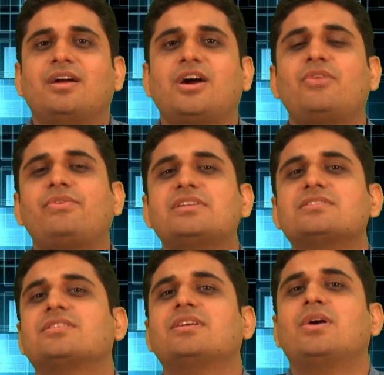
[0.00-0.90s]
Hello
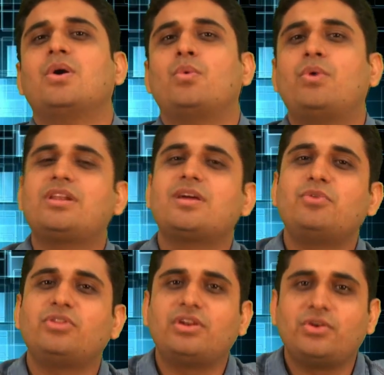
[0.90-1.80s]
friends, welcome
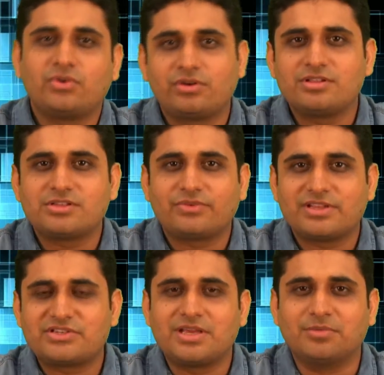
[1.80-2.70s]
to the tutorials of
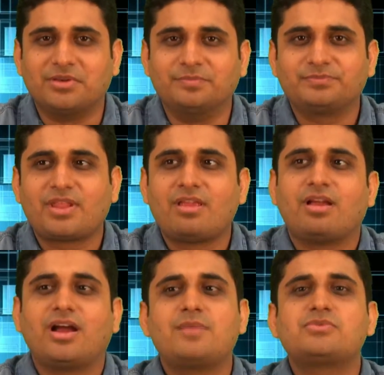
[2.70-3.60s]
HTML.
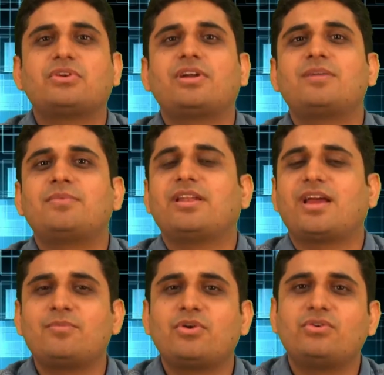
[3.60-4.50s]
I am Saurabh and
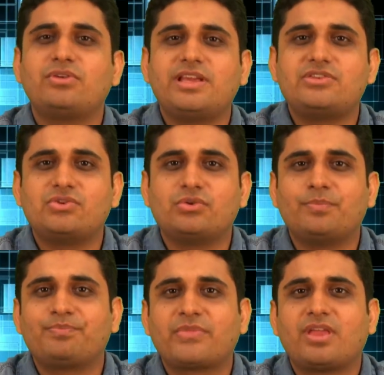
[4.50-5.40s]
I am going to teach you
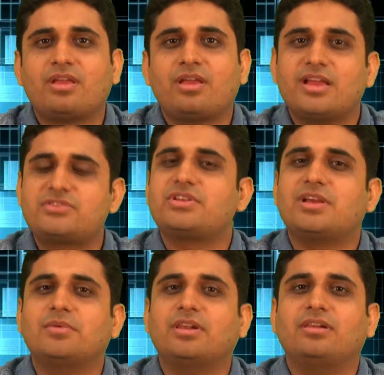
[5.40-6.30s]

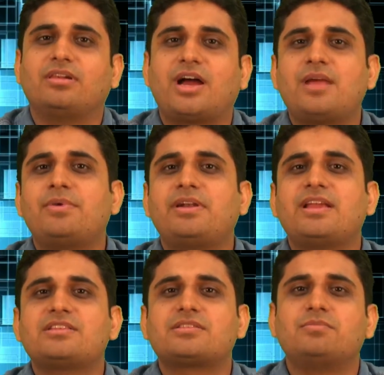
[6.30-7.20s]
HTML,
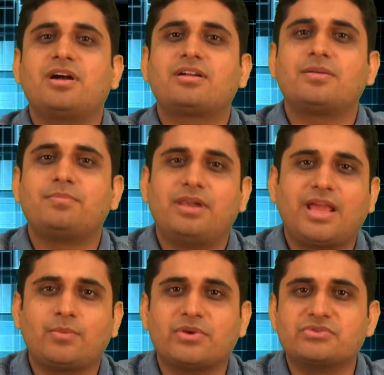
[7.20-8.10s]
Hypertext Markup
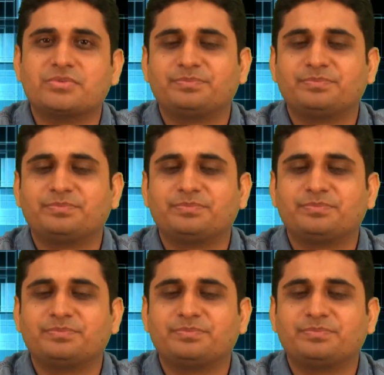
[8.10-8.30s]
Language.